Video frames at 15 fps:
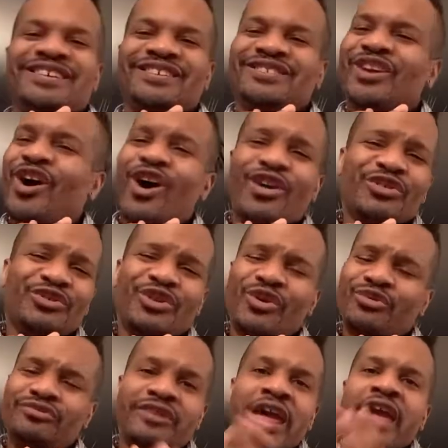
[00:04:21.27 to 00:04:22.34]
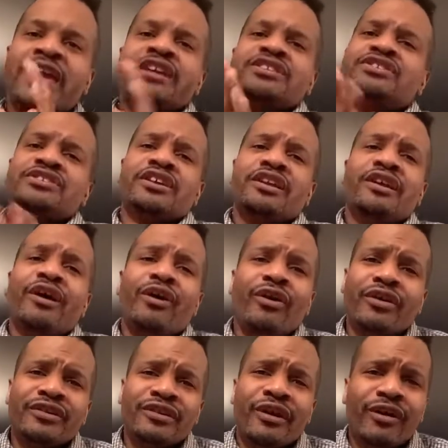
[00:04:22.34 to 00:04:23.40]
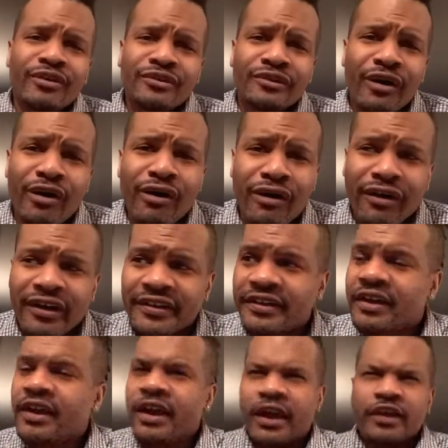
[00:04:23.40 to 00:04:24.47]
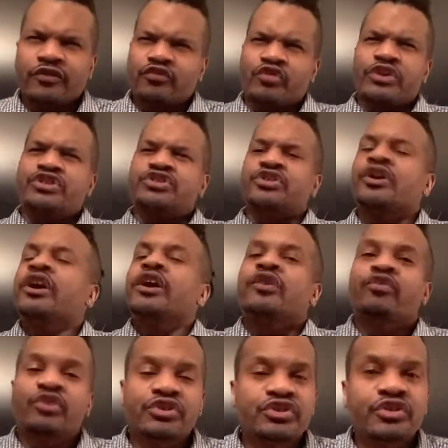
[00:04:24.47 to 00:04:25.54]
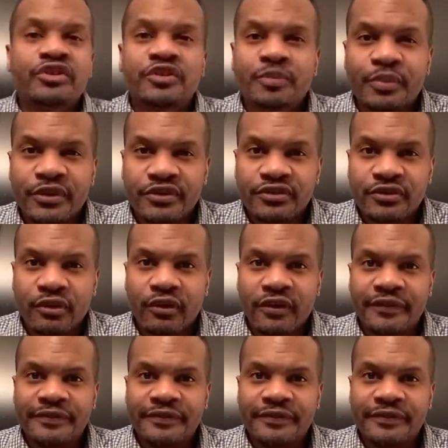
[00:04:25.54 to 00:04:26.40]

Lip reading: Y'all know Nancy, Lord. And Richard is pissed off.